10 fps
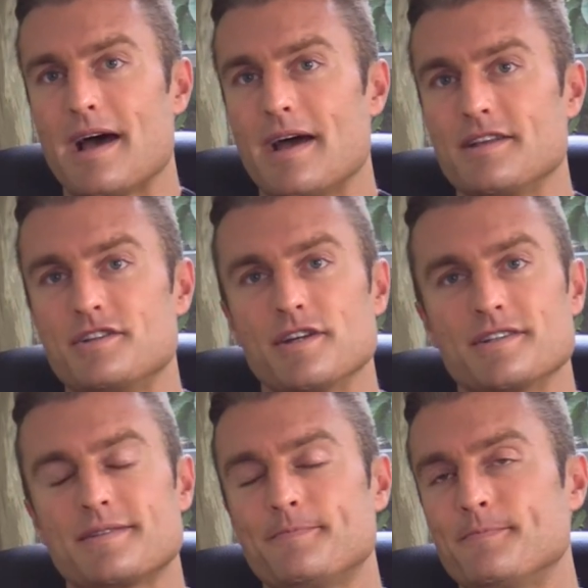I
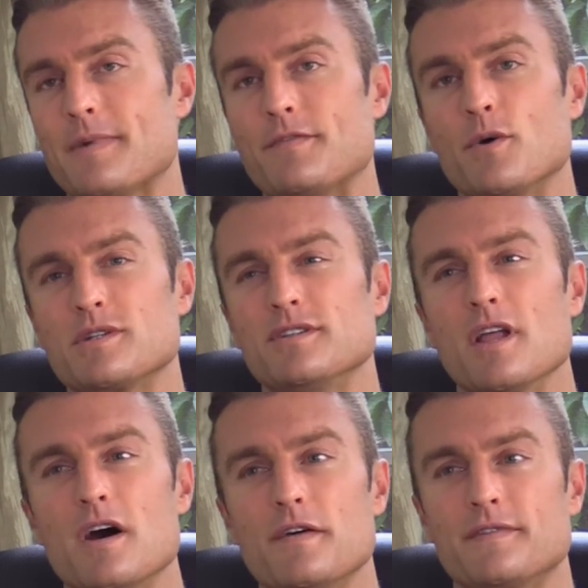just, I've always
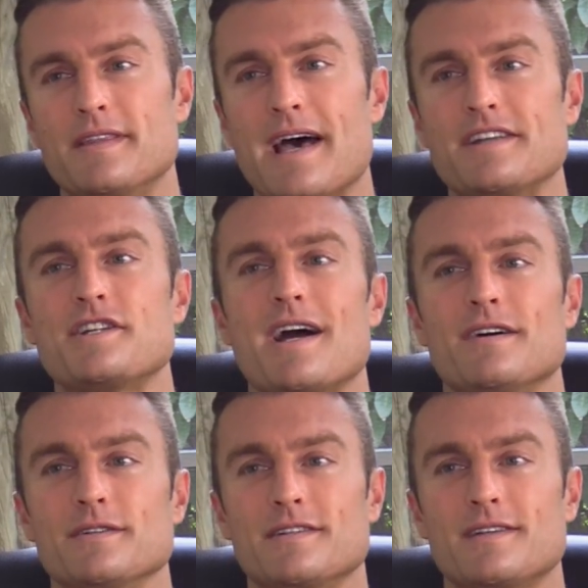loved that
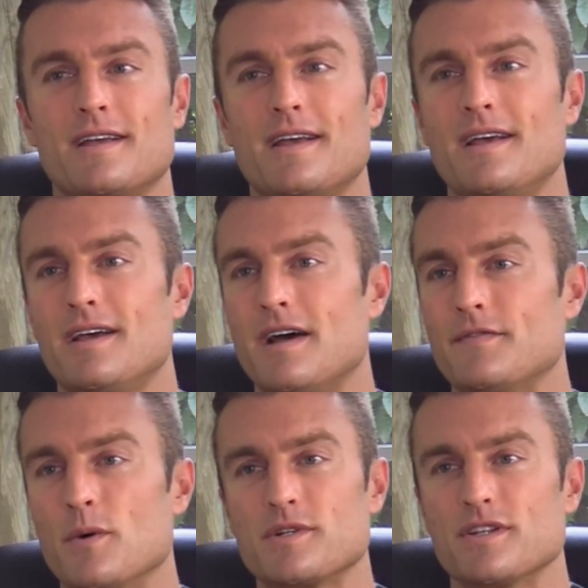challenge.
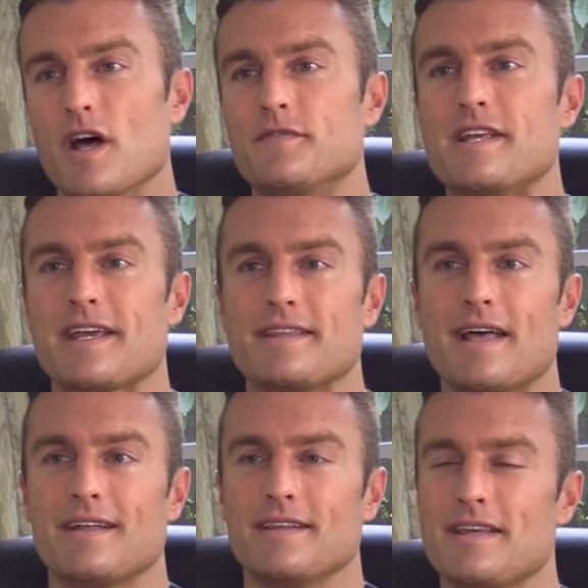I've always loved taking
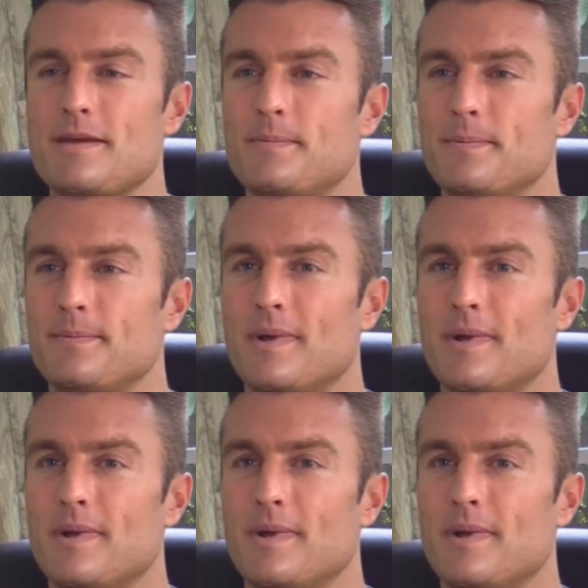that leap.